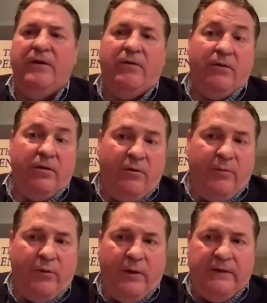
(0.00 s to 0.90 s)
or low
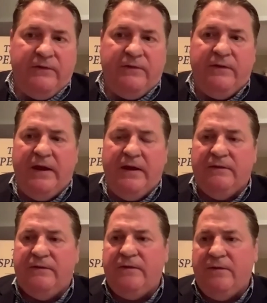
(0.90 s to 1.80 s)
points
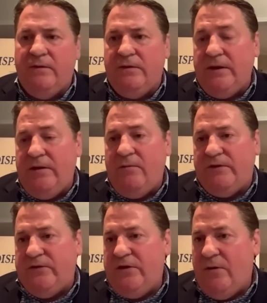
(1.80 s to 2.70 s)
is the
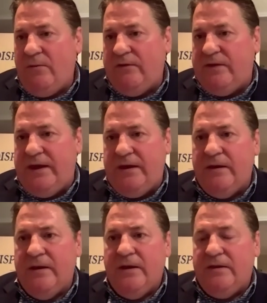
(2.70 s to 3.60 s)
what's known as the
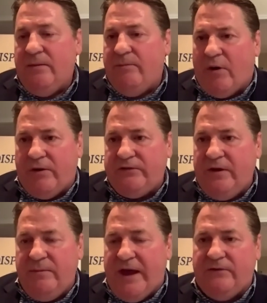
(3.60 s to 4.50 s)
the
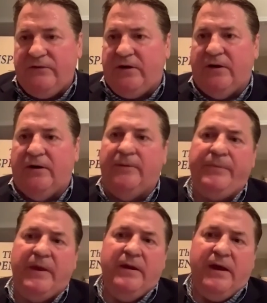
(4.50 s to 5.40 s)
Boston Massacre.
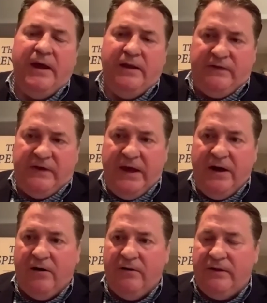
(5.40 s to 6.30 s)
And it's
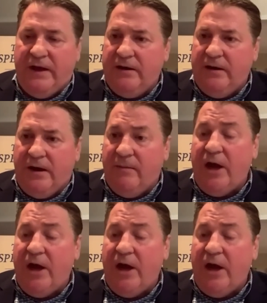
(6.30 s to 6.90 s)
here that um,